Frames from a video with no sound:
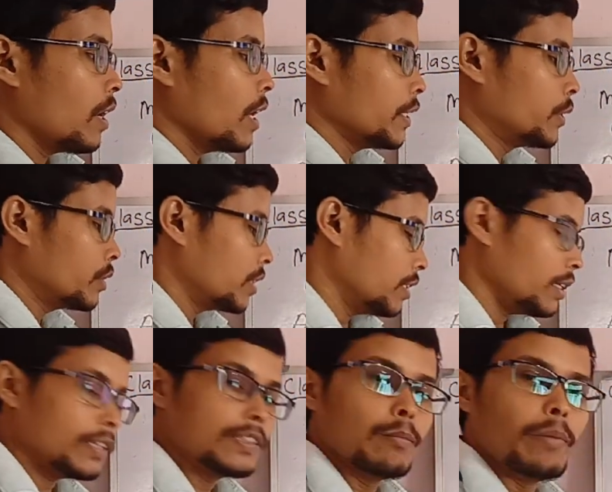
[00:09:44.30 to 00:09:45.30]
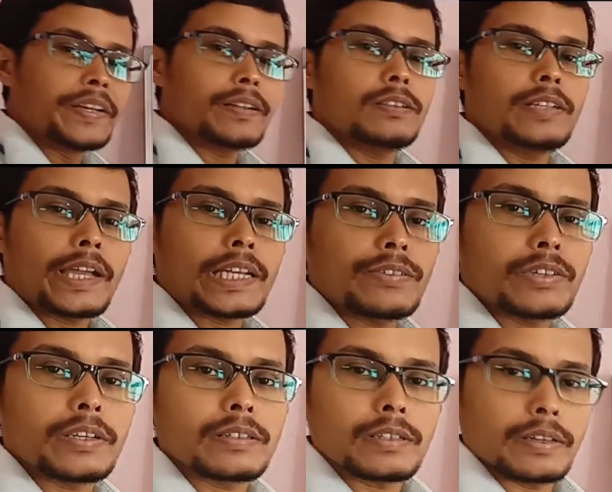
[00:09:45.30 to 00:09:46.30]
hydrogen in the metal
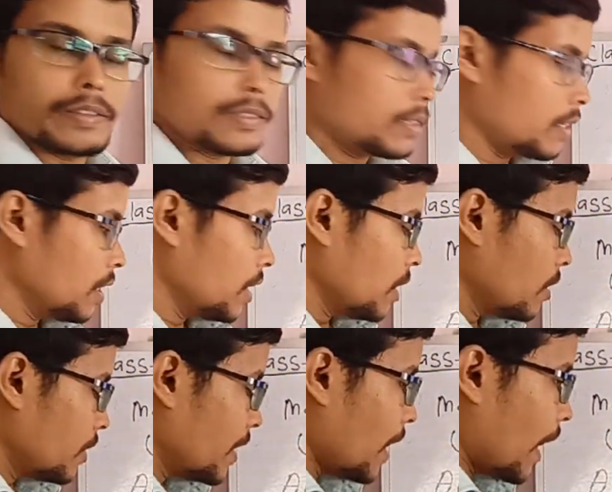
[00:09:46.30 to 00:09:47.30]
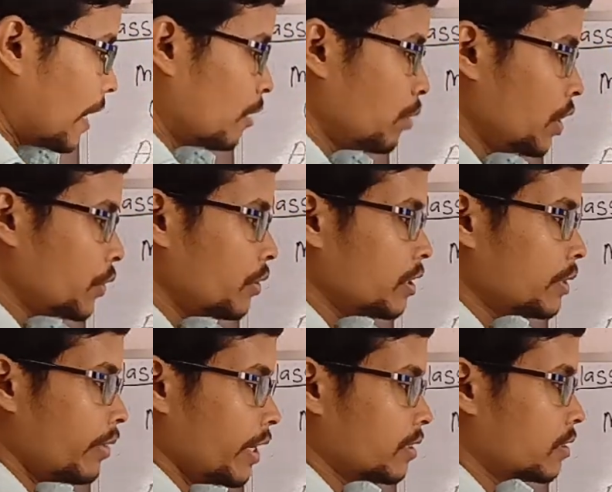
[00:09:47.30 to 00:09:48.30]
reactivity series. They are unable to
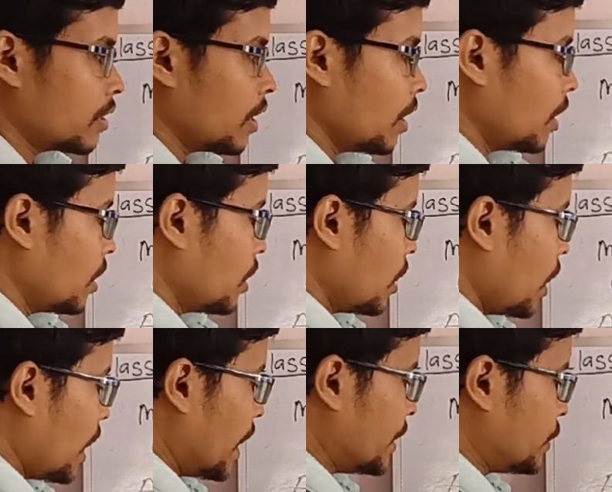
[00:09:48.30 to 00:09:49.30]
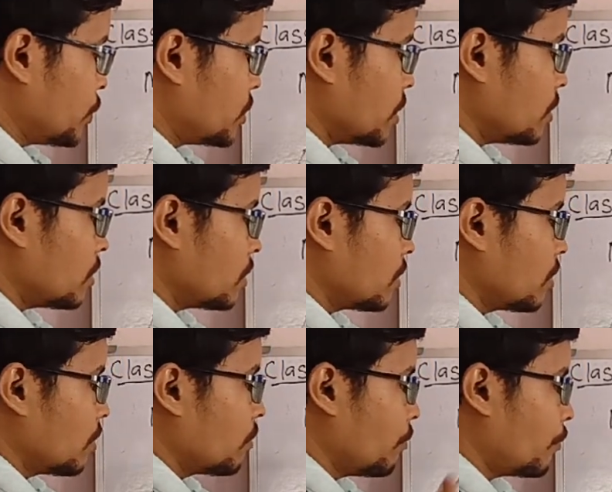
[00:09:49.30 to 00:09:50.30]
displace hydrogen
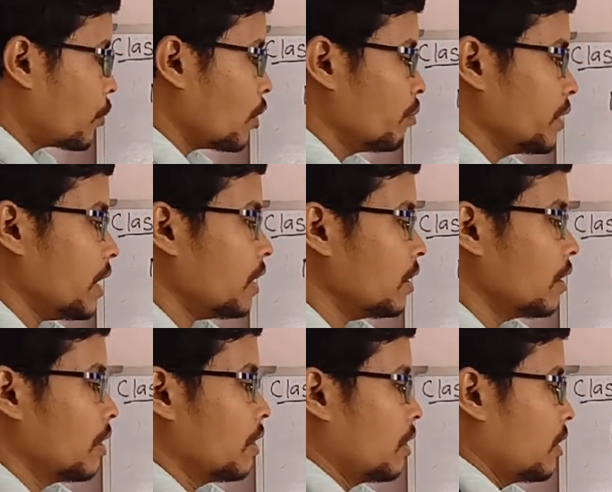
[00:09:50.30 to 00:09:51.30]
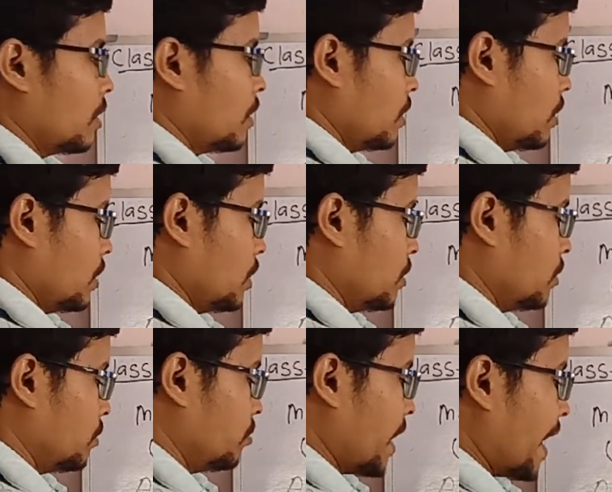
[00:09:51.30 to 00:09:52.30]
from the
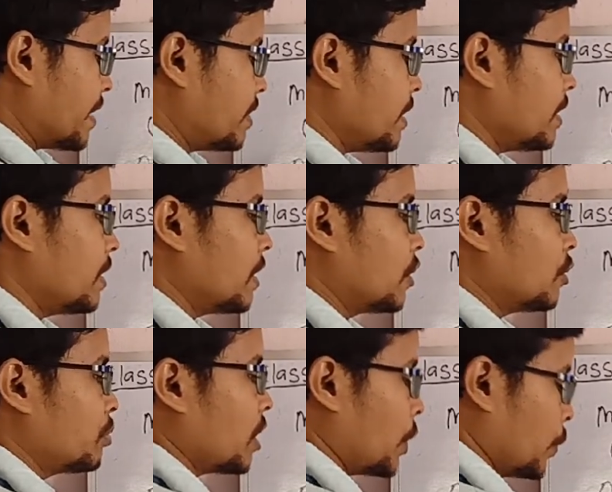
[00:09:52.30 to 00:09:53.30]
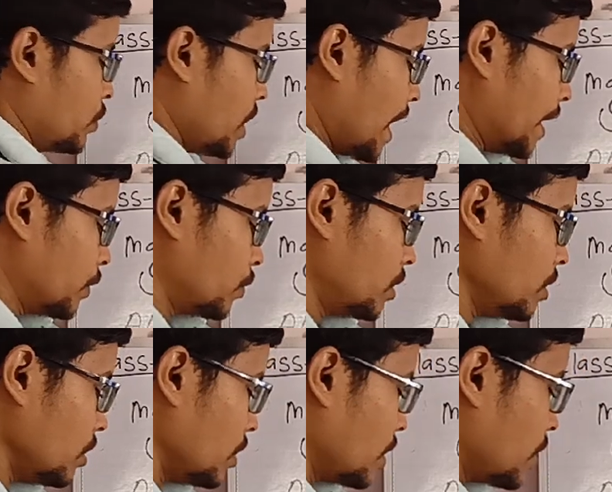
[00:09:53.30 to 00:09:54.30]
acid to produce the
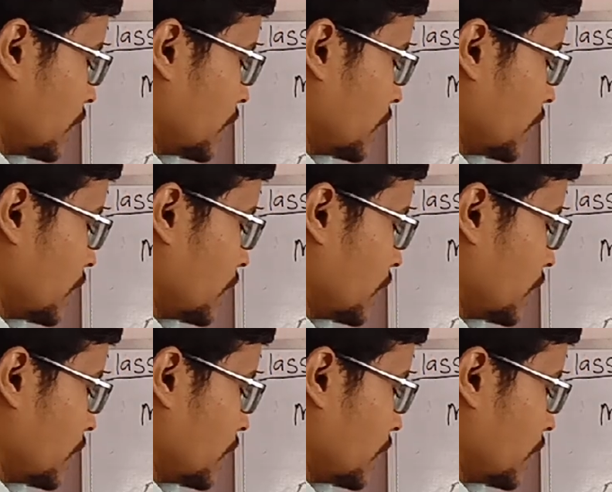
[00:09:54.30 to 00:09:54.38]
hydrogen